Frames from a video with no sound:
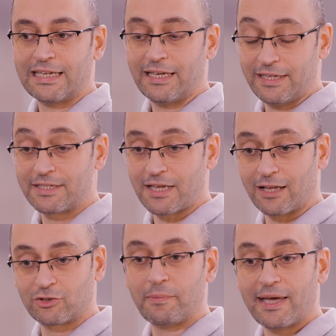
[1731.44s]
it's
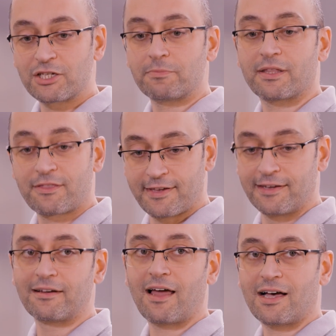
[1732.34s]
hard to imagine, but
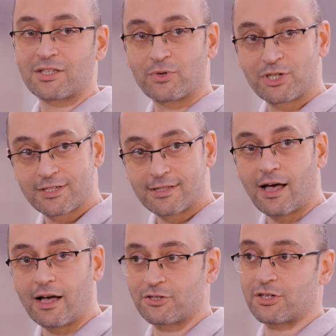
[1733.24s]
thin glass, which is
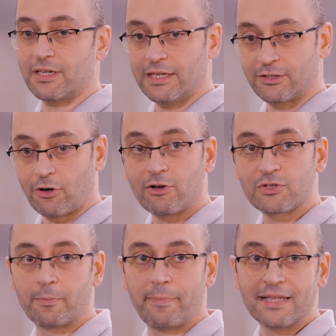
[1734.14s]
large, it
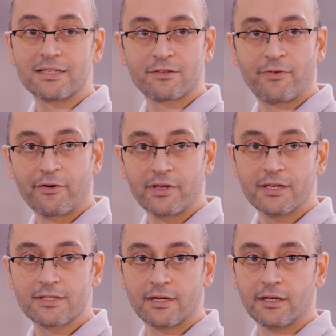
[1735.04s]
also bends very
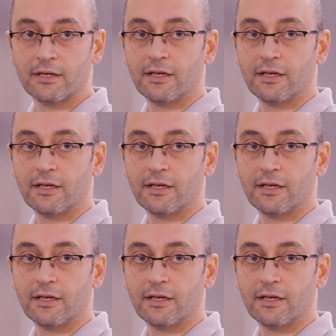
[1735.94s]
easily.